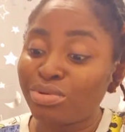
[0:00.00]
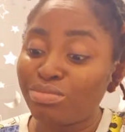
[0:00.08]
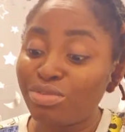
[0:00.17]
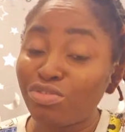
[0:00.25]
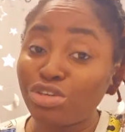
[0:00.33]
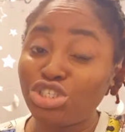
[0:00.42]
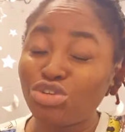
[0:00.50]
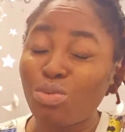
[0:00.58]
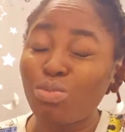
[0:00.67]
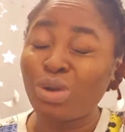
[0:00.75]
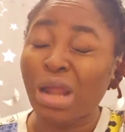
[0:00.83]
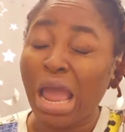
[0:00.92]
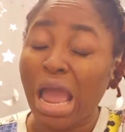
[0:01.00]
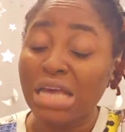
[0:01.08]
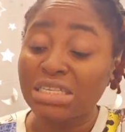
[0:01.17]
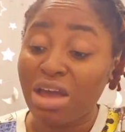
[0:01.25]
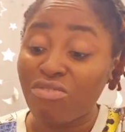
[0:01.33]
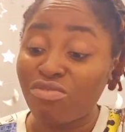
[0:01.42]
before she opened her
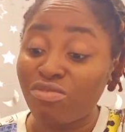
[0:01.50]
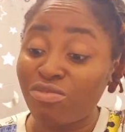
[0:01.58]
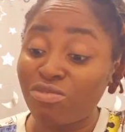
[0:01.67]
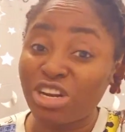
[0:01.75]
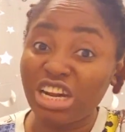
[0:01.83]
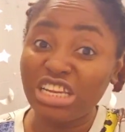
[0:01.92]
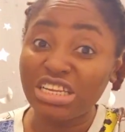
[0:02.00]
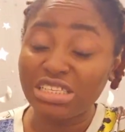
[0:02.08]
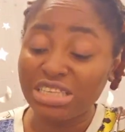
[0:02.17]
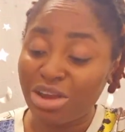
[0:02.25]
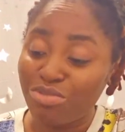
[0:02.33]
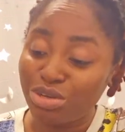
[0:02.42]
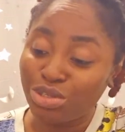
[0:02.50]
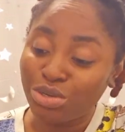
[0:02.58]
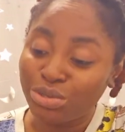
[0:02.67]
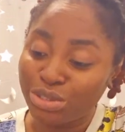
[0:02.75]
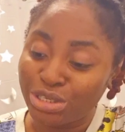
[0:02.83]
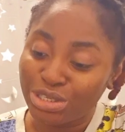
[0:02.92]
eyes i've cleaned it and
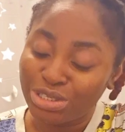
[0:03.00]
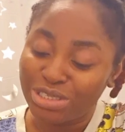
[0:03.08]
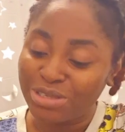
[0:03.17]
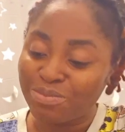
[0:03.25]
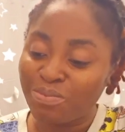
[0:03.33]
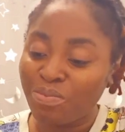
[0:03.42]
returned it